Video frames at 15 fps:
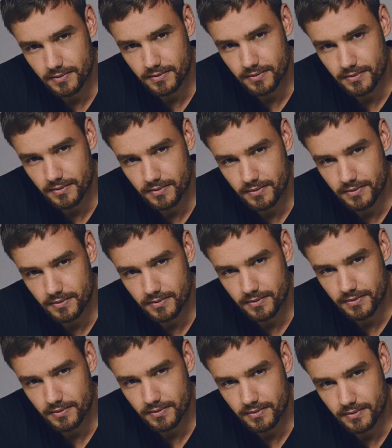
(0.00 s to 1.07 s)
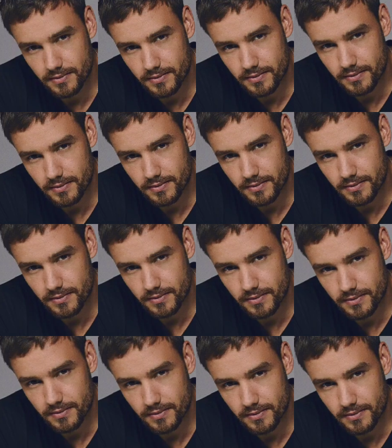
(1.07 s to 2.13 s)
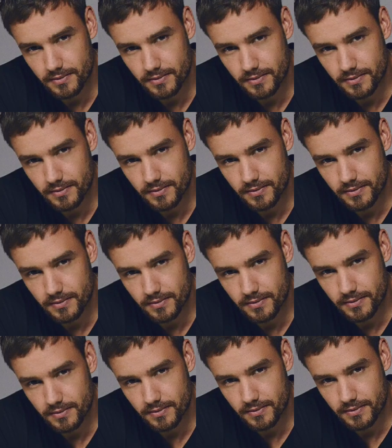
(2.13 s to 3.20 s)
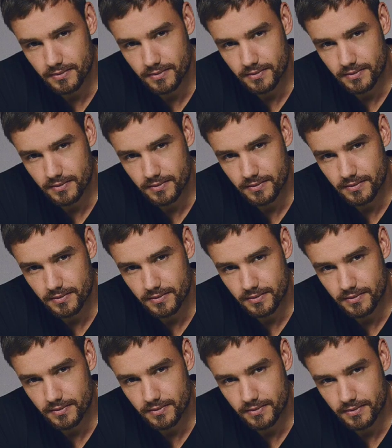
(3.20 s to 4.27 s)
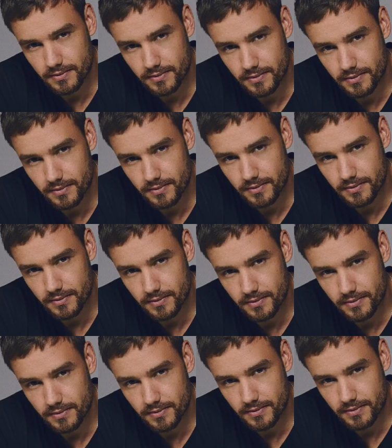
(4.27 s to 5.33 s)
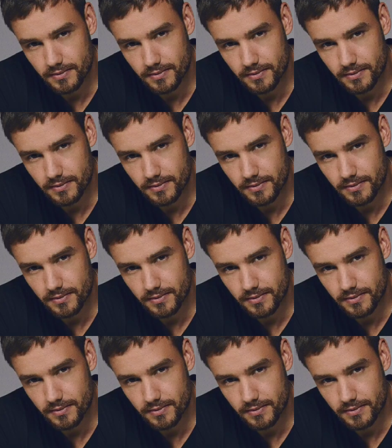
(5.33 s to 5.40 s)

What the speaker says: (not speaking)